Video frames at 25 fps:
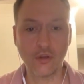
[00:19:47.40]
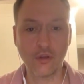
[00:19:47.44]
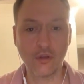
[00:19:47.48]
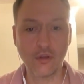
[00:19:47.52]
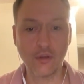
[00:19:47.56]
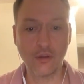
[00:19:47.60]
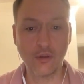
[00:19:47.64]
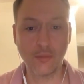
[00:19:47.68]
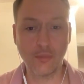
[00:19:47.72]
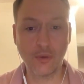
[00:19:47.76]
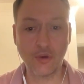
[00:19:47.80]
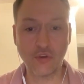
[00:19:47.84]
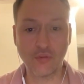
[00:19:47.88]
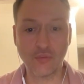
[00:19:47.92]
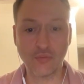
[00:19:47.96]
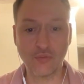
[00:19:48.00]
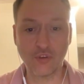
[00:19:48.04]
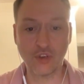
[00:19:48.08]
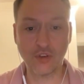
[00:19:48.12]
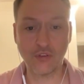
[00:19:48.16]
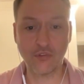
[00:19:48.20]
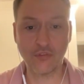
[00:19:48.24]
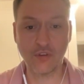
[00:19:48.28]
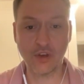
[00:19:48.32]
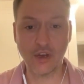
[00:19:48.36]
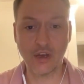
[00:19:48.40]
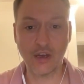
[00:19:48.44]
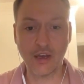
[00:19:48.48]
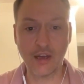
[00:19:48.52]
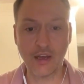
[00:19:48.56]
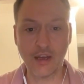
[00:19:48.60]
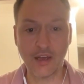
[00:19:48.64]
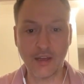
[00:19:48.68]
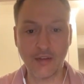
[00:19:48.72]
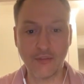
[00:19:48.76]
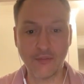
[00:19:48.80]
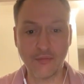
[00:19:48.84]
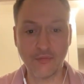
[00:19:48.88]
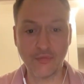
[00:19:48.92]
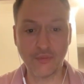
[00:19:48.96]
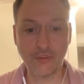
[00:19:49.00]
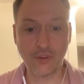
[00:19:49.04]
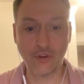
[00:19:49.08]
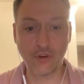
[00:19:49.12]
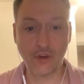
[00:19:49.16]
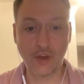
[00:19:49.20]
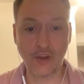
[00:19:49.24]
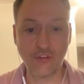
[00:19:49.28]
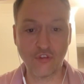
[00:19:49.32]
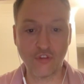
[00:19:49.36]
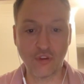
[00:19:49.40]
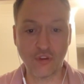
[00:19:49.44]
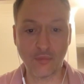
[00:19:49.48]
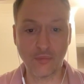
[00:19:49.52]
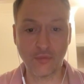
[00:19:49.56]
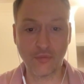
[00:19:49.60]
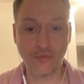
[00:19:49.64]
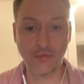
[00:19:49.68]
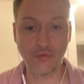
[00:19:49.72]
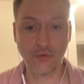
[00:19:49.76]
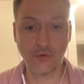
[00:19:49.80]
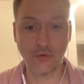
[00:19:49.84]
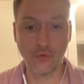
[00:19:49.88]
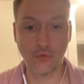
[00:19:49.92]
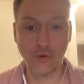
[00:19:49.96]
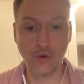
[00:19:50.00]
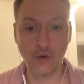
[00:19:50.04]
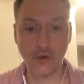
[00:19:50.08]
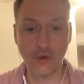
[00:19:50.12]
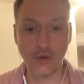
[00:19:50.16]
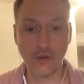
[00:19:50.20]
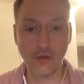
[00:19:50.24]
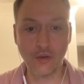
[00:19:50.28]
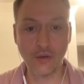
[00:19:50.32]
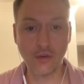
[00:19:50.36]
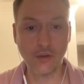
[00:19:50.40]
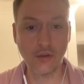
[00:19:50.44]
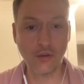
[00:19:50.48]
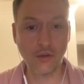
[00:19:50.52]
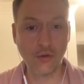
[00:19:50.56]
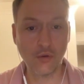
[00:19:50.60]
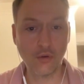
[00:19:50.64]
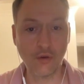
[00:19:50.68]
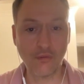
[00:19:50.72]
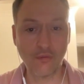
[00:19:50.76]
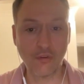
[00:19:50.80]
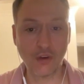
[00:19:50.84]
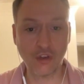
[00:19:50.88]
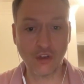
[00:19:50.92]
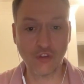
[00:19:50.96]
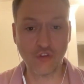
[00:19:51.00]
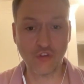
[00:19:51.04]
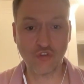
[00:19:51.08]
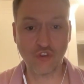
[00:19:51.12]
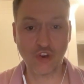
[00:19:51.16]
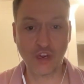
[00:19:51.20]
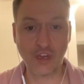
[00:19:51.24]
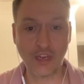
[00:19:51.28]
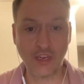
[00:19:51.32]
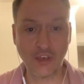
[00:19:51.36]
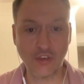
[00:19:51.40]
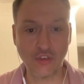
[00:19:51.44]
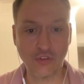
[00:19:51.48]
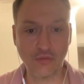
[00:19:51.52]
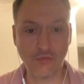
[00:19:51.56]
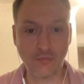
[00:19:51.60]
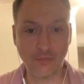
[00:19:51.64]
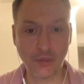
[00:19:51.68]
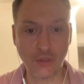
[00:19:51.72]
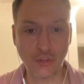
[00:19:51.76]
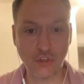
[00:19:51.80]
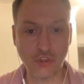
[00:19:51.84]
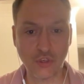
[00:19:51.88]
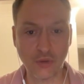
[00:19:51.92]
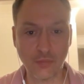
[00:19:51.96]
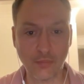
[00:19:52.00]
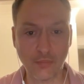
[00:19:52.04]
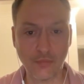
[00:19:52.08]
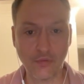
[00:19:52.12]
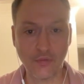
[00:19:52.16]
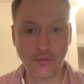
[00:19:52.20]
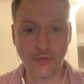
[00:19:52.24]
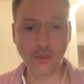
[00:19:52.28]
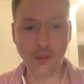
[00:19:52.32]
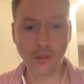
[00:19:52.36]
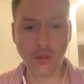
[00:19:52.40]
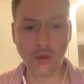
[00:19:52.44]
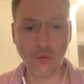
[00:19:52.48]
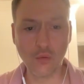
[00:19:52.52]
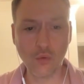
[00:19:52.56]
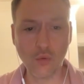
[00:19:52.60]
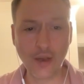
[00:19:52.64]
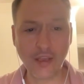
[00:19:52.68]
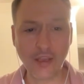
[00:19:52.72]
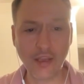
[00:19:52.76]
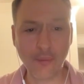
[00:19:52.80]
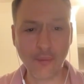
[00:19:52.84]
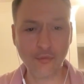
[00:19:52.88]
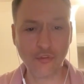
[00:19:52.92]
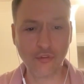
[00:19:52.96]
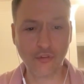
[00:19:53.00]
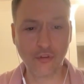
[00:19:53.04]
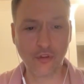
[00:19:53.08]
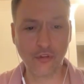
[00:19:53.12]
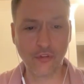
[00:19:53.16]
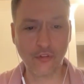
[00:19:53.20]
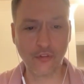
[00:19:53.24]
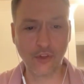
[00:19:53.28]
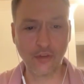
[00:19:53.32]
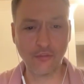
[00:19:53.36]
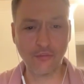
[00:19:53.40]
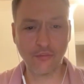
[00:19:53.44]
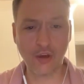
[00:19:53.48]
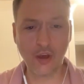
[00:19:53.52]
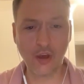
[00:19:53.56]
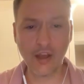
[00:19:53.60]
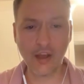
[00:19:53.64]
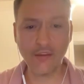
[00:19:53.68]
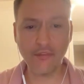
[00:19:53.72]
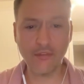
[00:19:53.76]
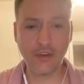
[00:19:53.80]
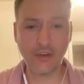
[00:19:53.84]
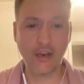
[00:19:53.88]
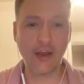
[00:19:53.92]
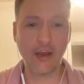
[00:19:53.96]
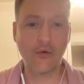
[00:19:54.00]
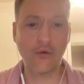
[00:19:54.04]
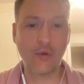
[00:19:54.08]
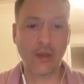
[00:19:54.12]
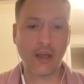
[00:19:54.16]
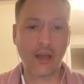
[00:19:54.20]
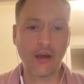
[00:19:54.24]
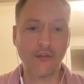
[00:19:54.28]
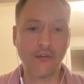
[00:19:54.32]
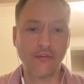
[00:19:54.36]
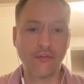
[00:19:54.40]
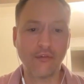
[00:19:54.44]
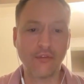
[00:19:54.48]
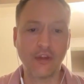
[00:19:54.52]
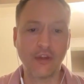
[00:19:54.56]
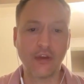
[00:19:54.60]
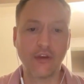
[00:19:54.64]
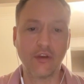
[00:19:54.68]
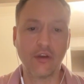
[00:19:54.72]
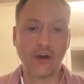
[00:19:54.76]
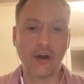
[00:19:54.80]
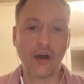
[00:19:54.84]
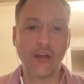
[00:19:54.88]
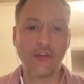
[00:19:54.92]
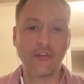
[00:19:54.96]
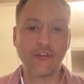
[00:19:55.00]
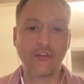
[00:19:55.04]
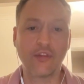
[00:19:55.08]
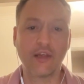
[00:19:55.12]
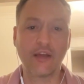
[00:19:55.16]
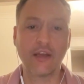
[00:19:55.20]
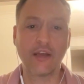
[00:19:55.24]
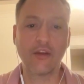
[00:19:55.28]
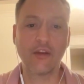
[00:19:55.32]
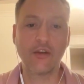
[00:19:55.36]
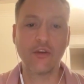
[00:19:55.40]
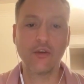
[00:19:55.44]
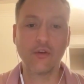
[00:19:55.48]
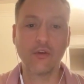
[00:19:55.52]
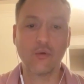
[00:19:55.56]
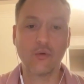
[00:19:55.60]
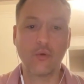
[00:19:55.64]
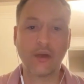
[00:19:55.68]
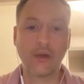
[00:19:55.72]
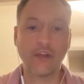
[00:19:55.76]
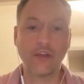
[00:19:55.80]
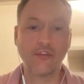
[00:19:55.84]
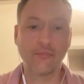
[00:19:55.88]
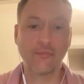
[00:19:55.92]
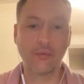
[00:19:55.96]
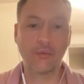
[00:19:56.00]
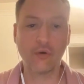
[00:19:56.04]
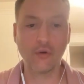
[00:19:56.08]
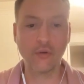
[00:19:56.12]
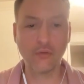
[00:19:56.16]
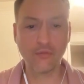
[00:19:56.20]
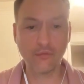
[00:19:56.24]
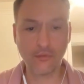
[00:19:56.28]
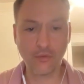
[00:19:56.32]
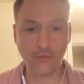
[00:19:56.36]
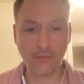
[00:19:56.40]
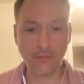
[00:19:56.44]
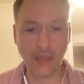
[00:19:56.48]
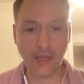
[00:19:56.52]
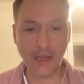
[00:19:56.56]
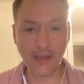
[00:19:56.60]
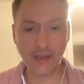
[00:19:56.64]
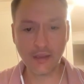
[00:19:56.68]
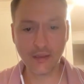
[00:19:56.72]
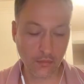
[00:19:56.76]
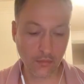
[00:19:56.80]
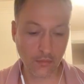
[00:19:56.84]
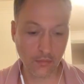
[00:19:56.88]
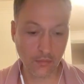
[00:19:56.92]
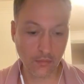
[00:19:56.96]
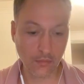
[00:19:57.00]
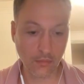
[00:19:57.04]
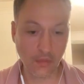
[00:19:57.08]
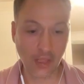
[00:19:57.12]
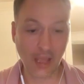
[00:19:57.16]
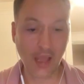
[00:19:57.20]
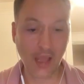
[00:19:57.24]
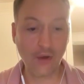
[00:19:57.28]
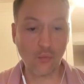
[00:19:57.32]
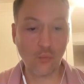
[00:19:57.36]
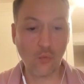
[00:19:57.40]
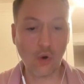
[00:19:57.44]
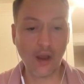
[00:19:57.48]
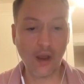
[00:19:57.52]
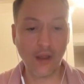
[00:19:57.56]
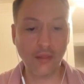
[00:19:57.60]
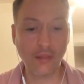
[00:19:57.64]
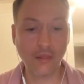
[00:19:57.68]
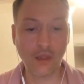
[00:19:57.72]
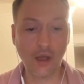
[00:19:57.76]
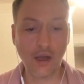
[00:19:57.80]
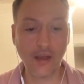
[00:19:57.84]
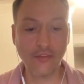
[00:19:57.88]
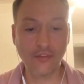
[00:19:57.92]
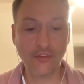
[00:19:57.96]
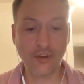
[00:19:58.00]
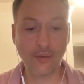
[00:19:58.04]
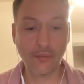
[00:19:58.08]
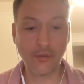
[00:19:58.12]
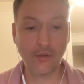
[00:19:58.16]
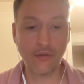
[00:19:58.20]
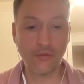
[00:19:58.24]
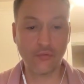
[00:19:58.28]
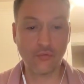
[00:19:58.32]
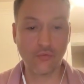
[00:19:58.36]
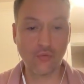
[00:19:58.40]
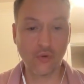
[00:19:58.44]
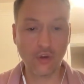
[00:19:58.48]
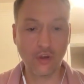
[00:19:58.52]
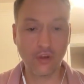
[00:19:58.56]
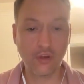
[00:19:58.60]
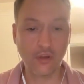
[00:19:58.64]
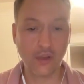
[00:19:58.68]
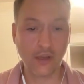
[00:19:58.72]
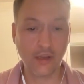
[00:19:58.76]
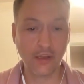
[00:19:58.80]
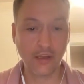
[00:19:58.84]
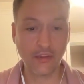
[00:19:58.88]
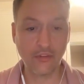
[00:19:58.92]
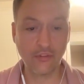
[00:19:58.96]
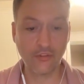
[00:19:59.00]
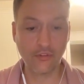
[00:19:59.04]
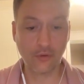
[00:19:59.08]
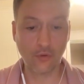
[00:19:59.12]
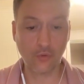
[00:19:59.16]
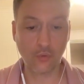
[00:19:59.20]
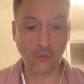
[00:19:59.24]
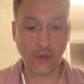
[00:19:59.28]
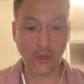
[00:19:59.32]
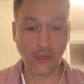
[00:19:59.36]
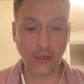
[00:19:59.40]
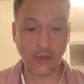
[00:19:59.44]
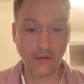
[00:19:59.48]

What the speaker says: Bishop g5. The knight jumps forward. We have an exchange of bishops. white captures on c5, and now we have an isolated queen's pawn for black. And white lines up his rook against the queen,